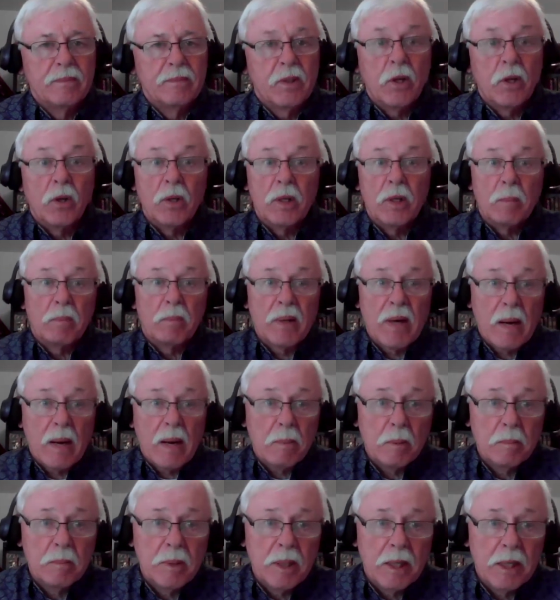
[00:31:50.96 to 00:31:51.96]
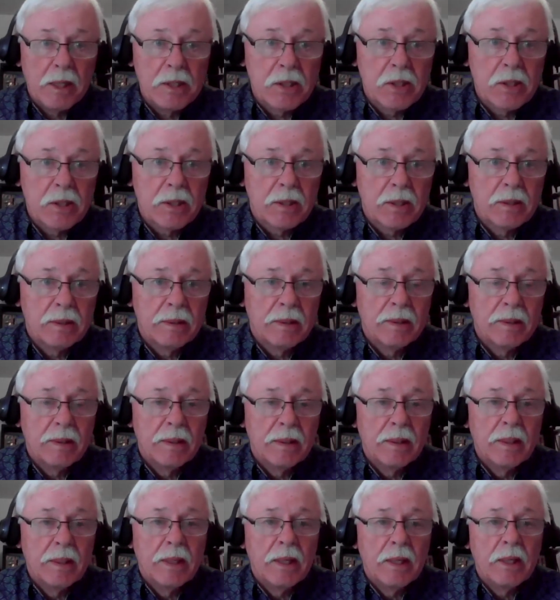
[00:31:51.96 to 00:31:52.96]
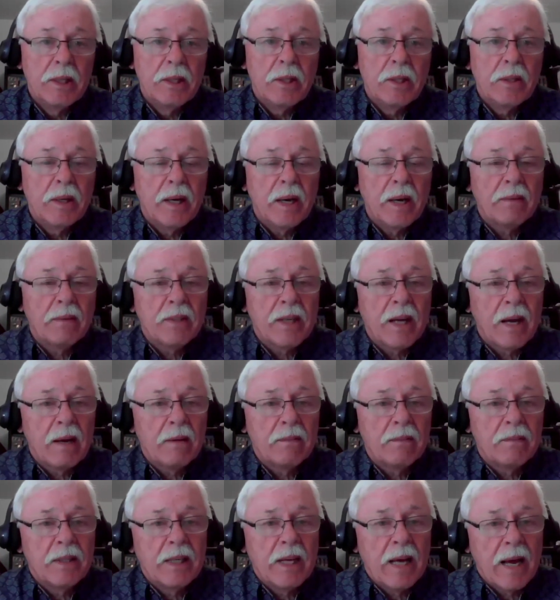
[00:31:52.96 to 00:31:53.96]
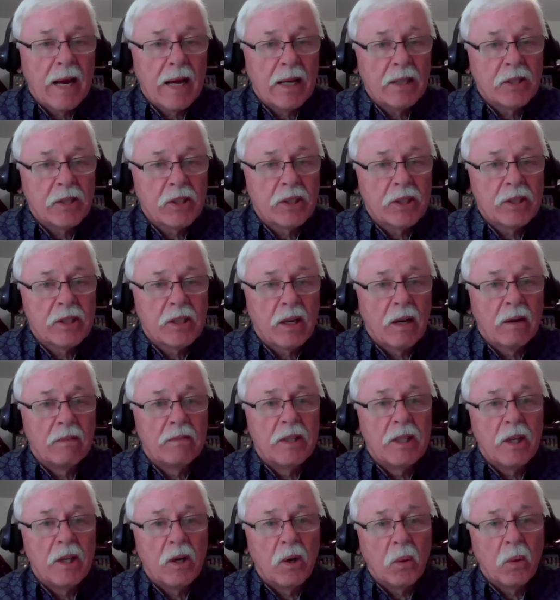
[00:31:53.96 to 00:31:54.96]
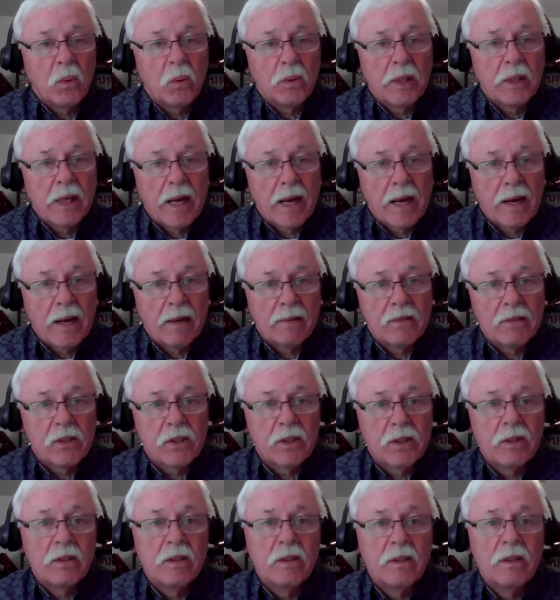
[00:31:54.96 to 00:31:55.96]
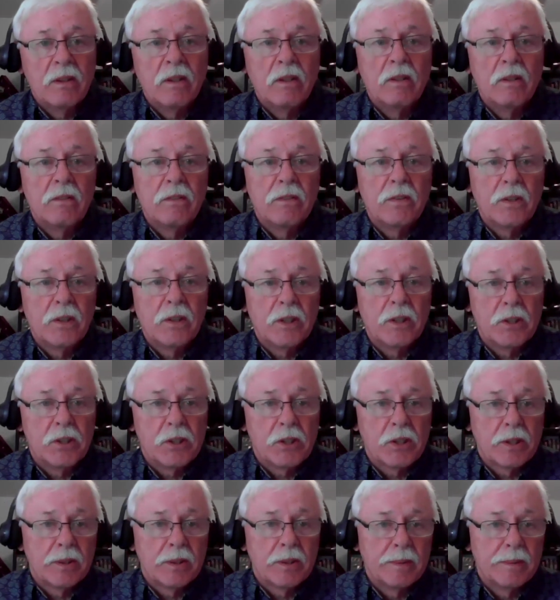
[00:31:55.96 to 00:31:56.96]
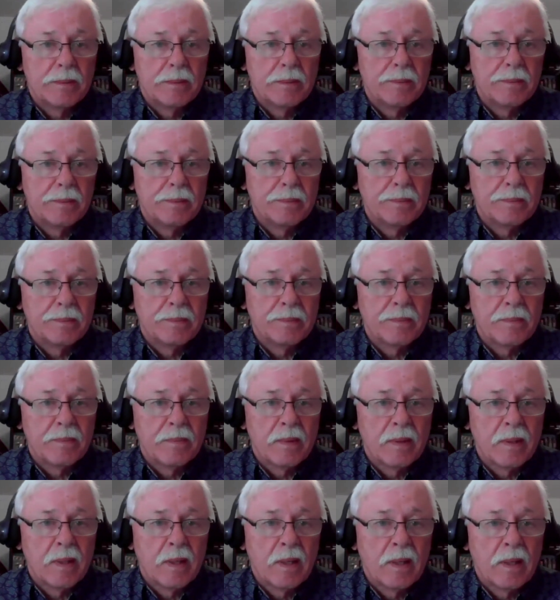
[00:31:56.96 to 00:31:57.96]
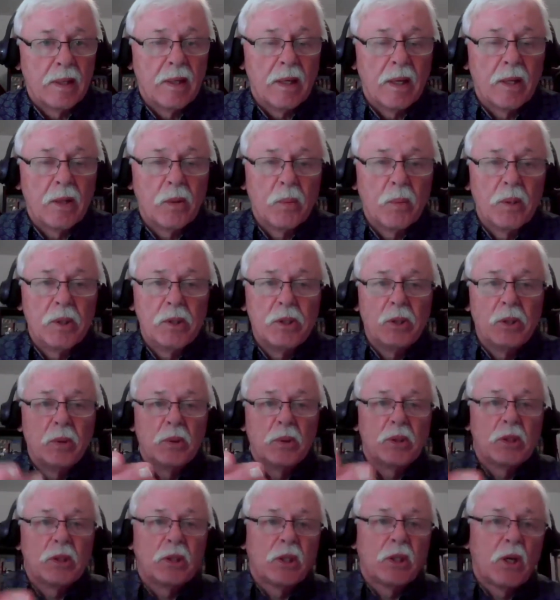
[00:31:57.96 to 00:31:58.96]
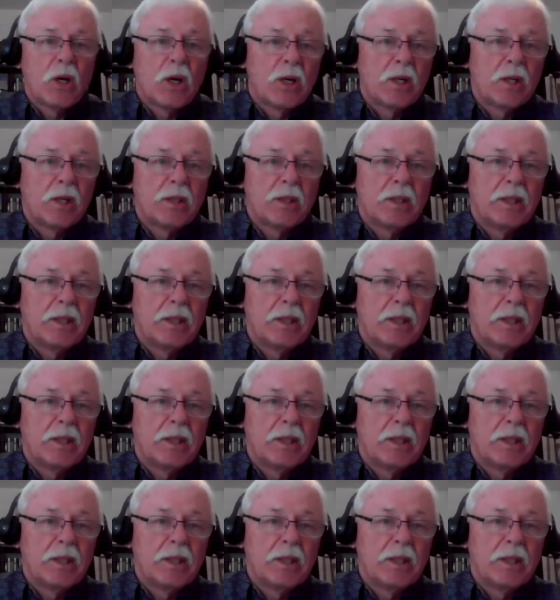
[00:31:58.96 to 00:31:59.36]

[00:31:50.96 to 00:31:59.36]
The only problem is you have to have the ashes of the old calves first. In other words, you'll slaughter